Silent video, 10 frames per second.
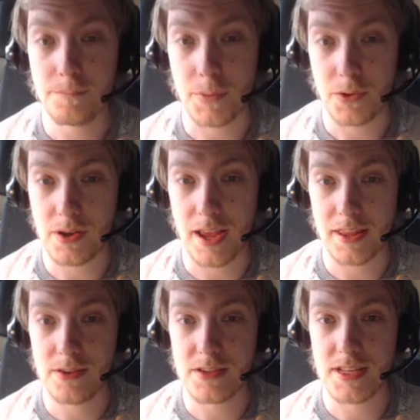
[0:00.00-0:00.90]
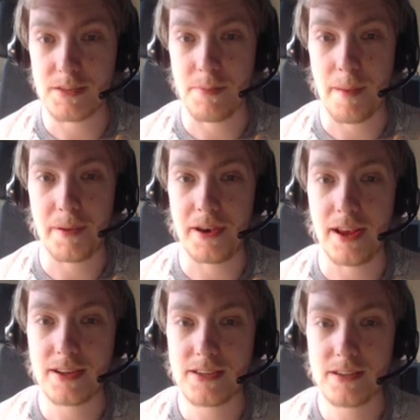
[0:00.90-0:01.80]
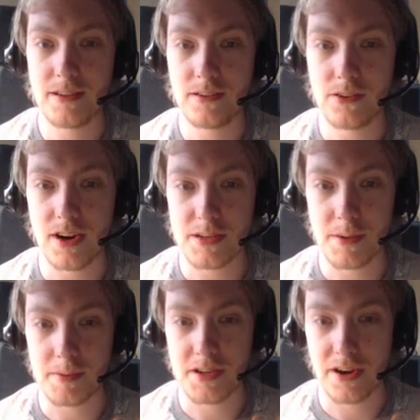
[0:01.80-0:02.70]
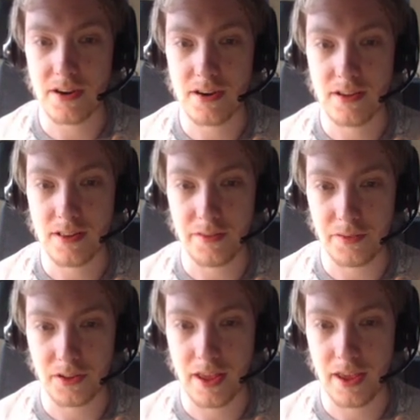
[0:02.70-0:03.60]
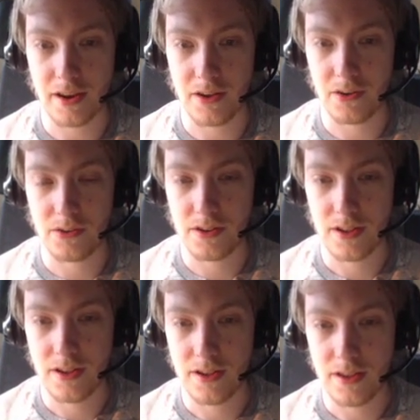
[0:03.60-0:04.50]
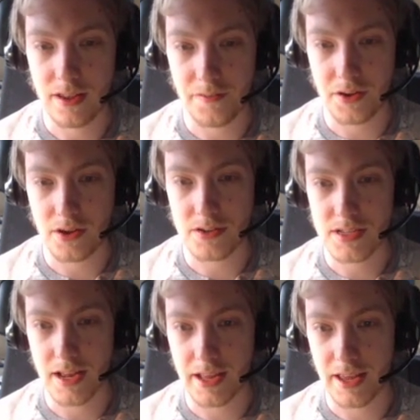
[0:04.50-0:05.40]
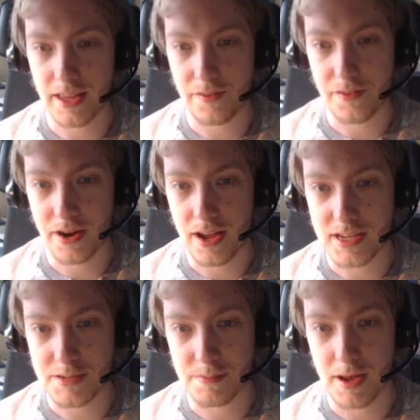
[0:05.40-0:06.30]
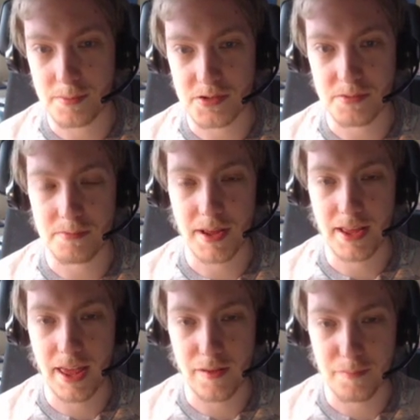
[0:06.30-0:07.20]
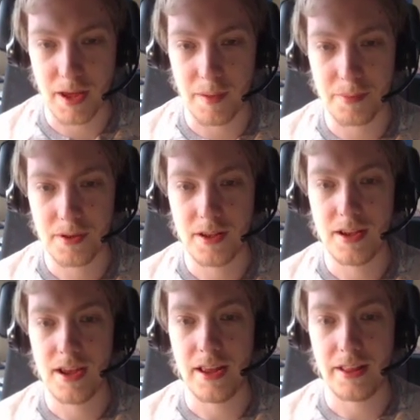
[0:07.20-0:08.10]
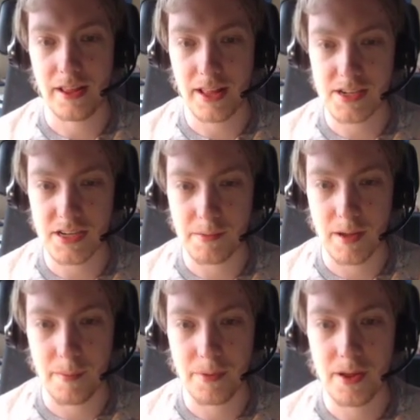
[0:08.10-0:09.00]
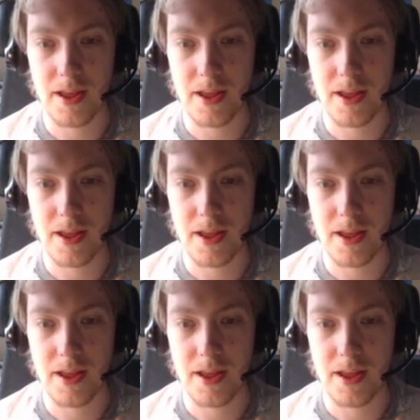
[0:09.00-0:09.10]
but you can use this map index. Grass maps here, Volcano, if you go Psychic, if your Ice map, your big cave map, the electric map,